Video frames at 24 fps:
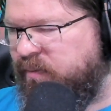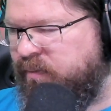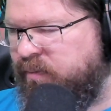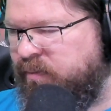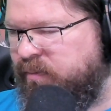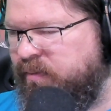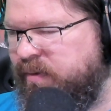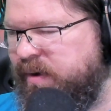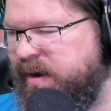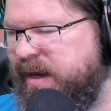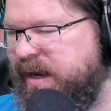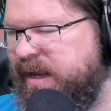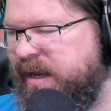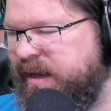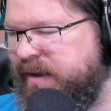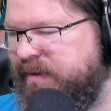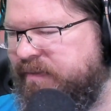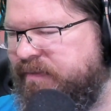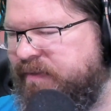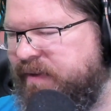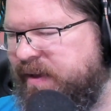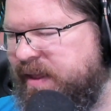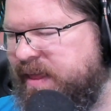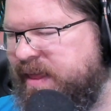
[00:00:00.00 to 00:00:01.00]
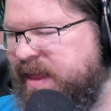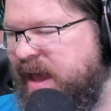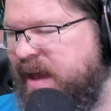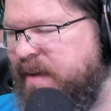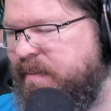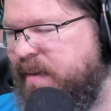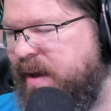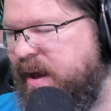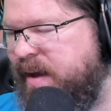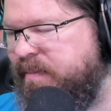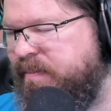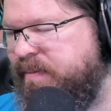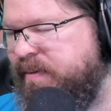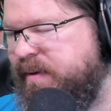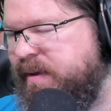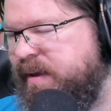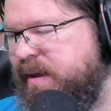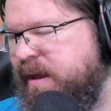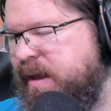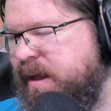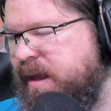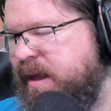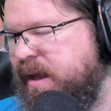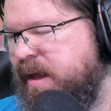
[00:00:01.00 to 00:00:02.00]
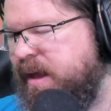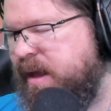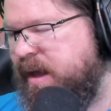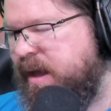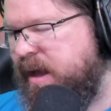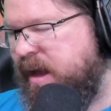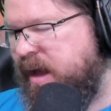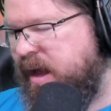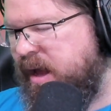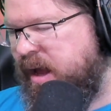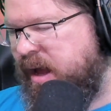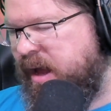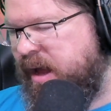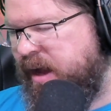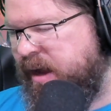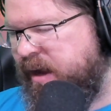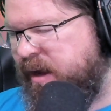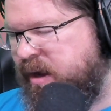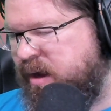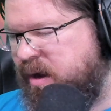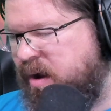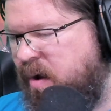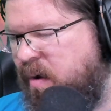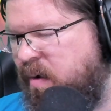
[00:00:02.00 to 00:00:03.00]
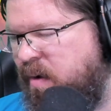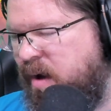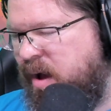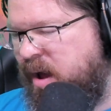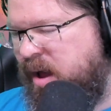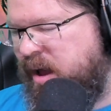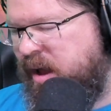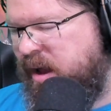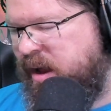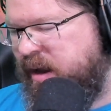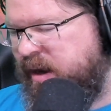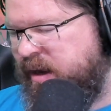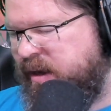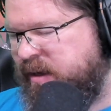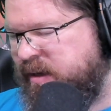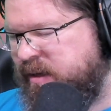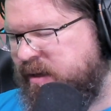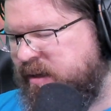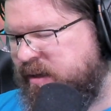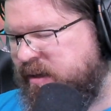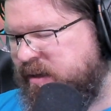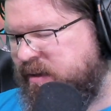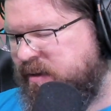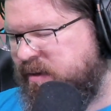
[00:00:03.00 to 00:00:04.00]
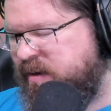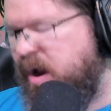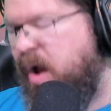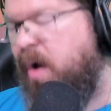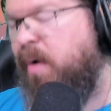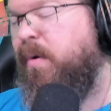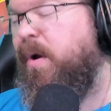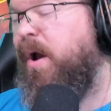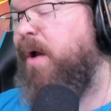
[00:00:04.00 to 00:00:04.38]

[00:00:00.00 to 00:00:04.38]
really feed them up. Gohan... Okay,